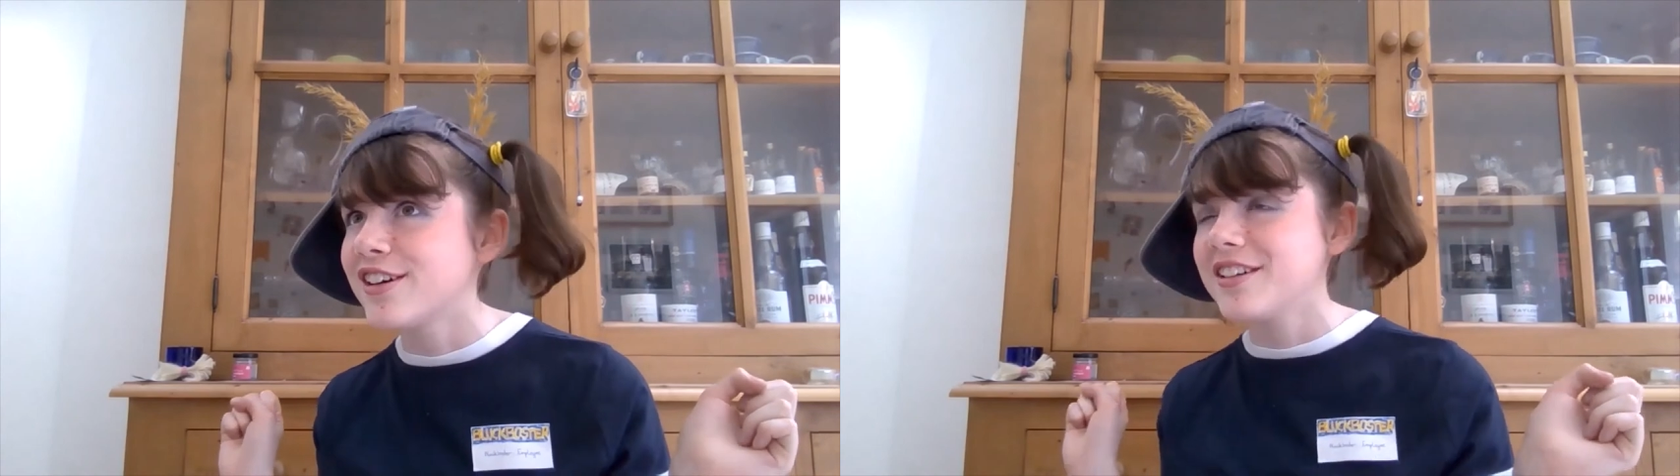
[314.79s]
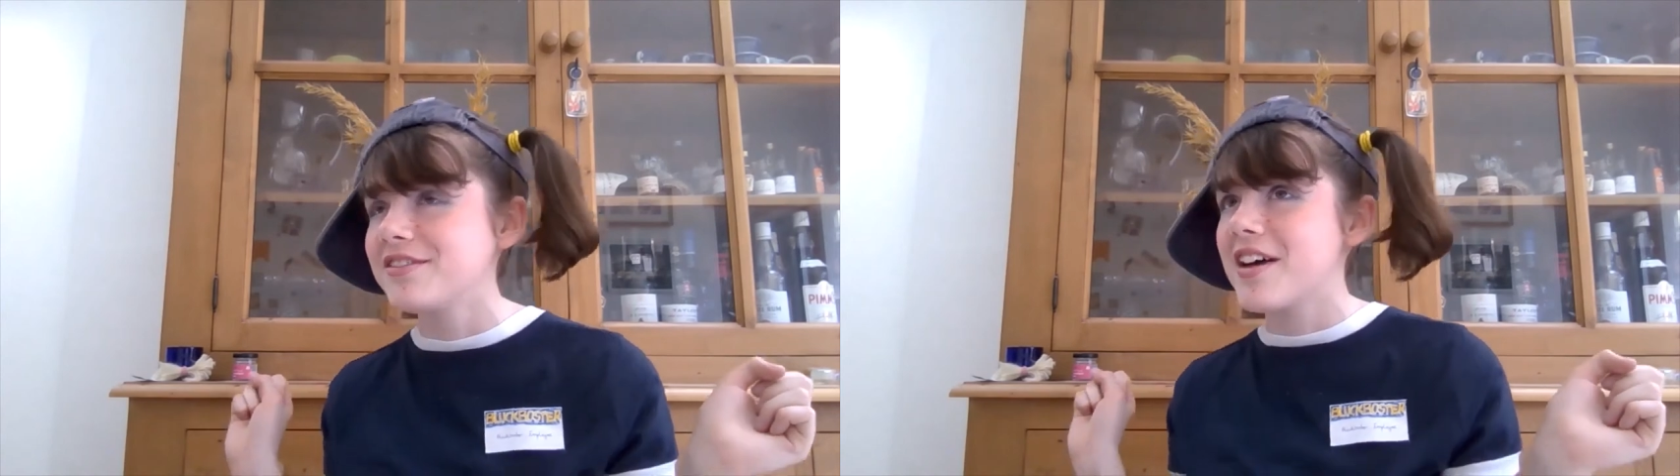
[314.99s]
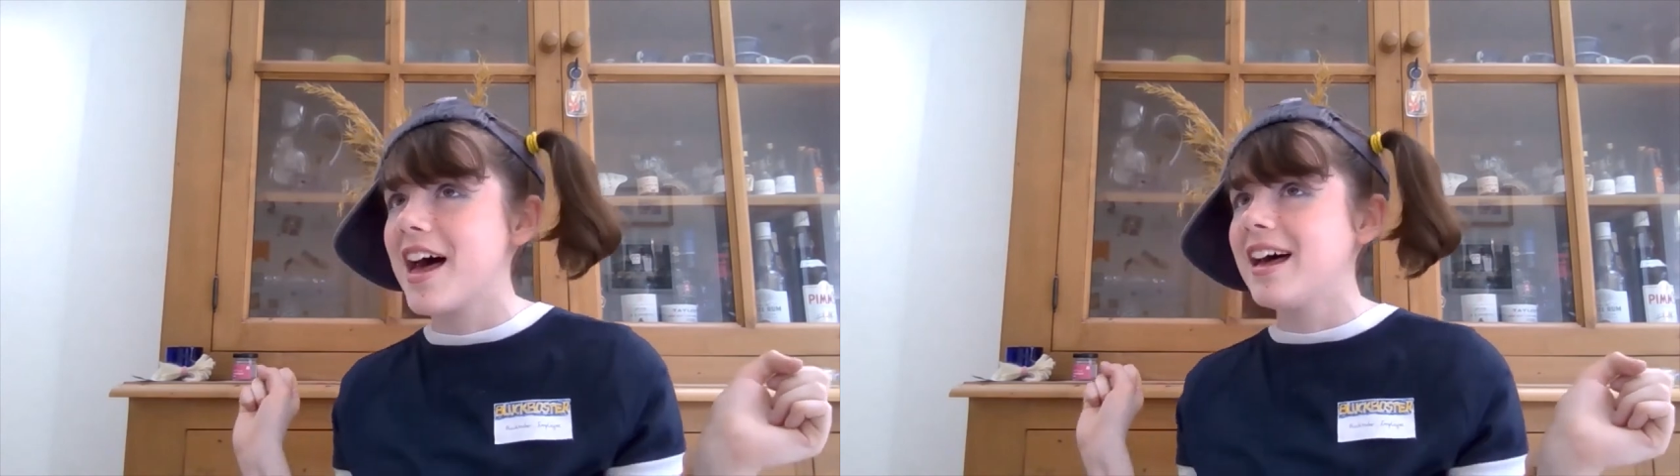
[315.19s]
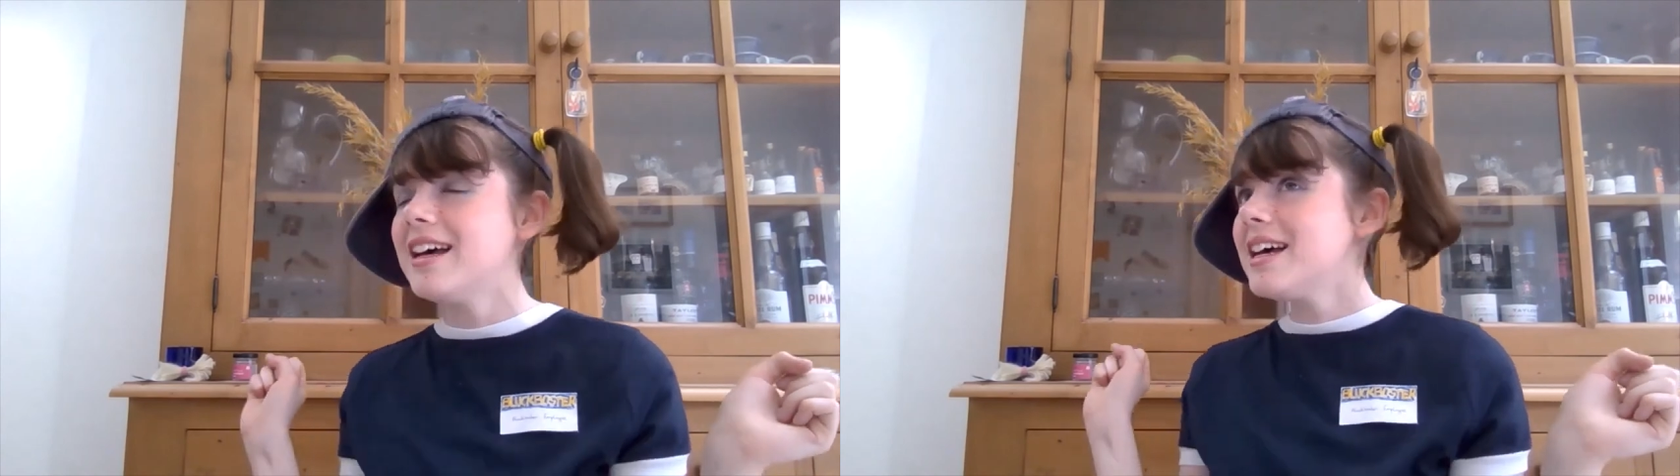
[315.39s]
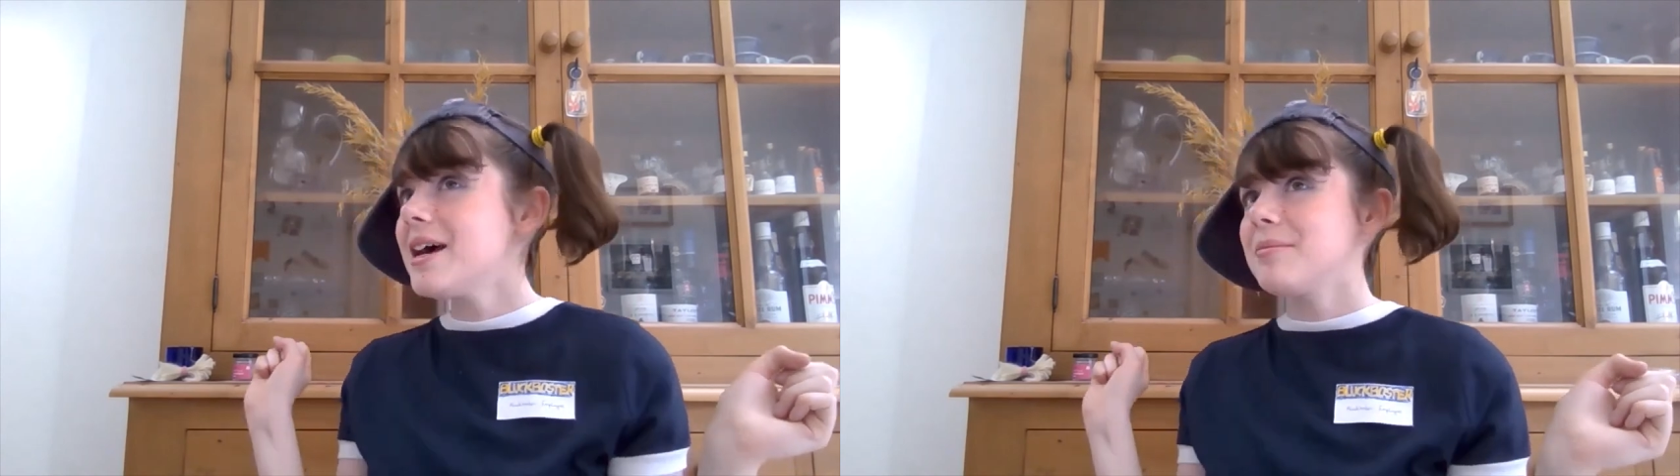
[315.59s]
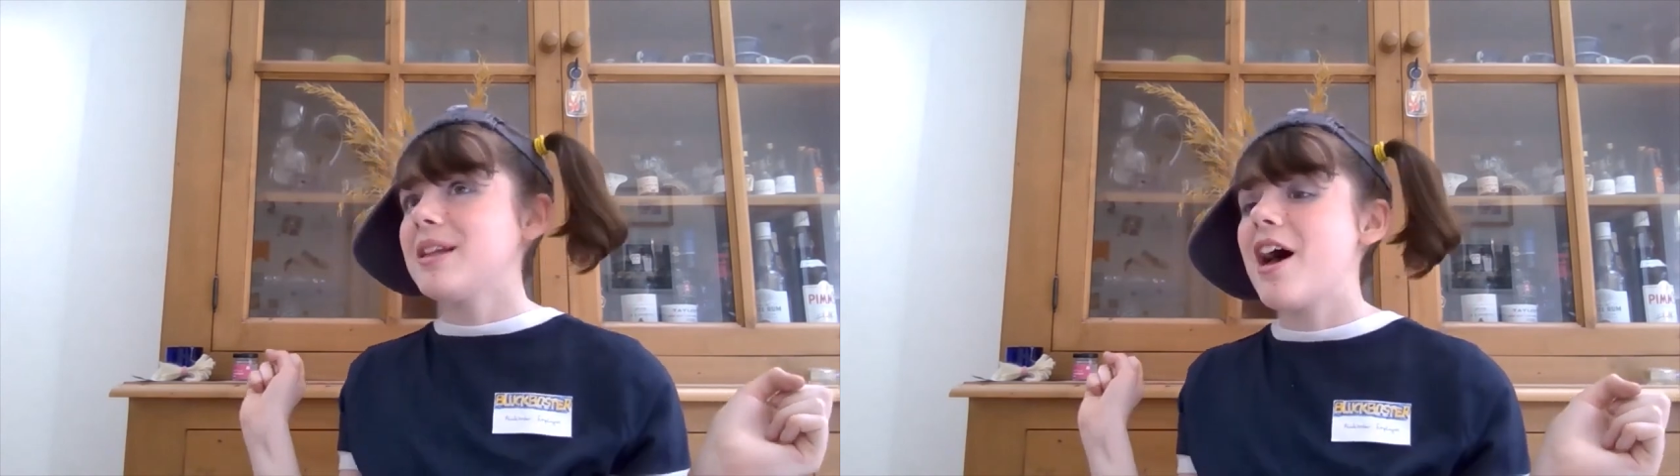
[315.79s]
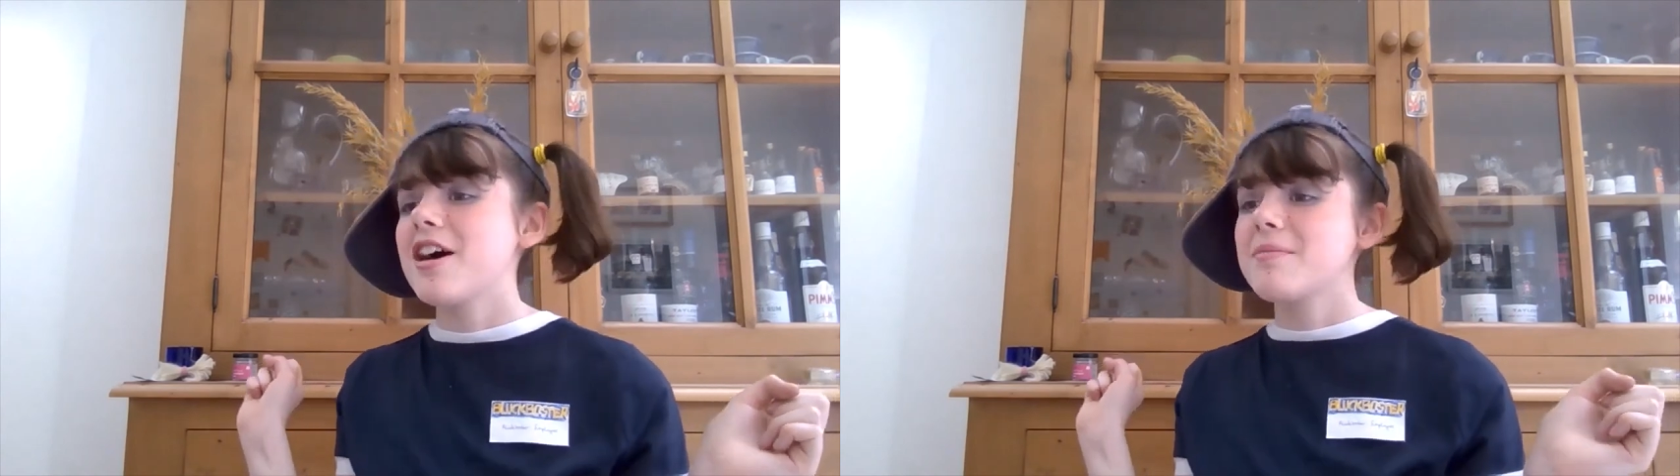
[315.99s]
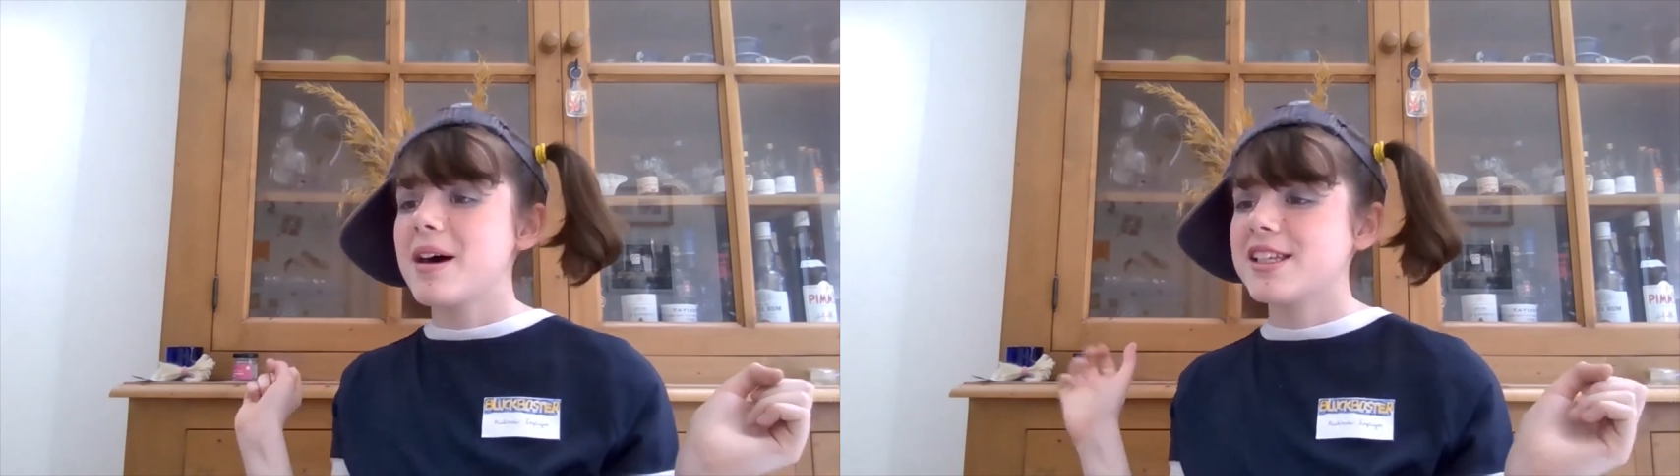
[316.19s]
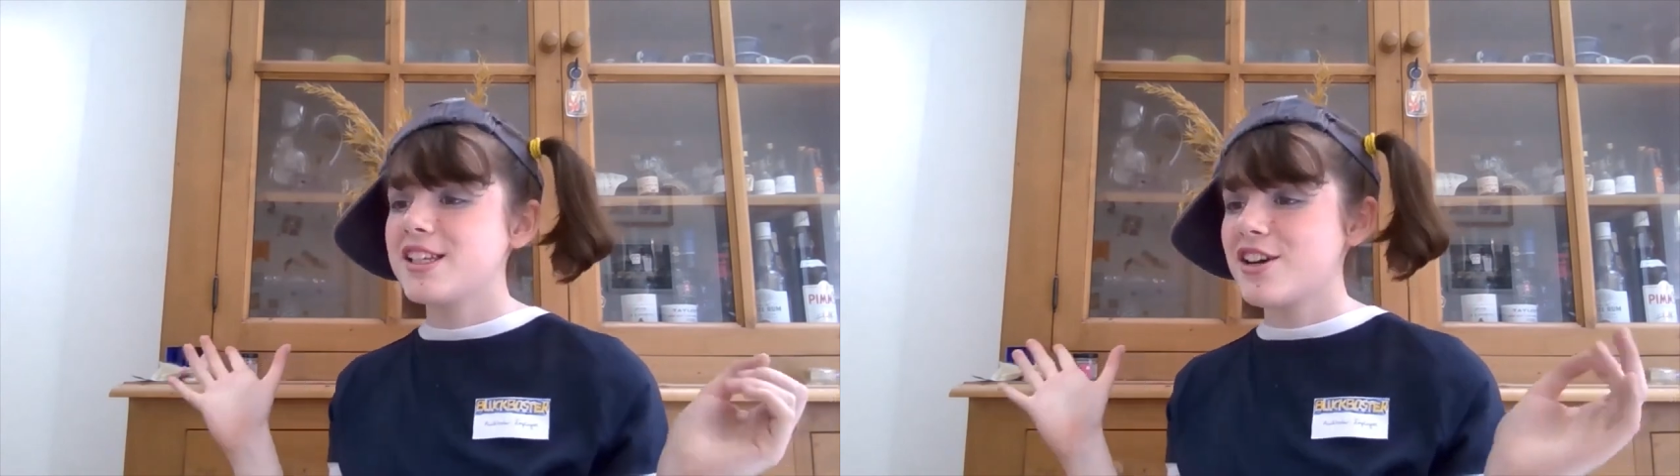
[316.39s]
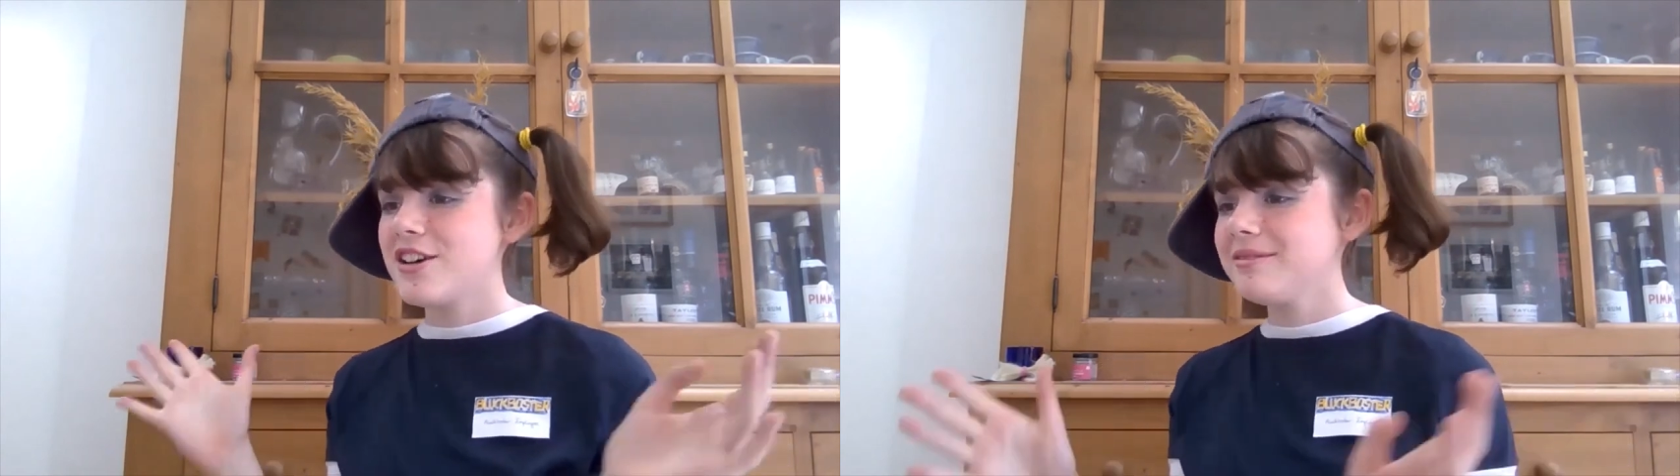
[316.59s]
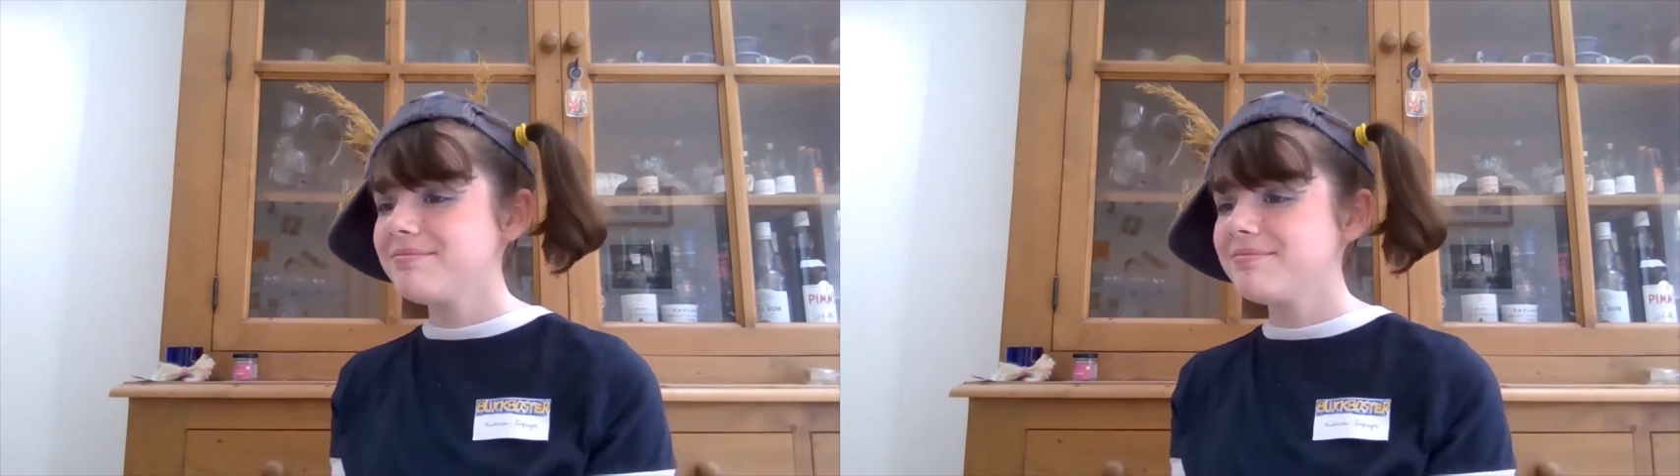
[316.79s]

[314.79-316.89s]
of blockbuster.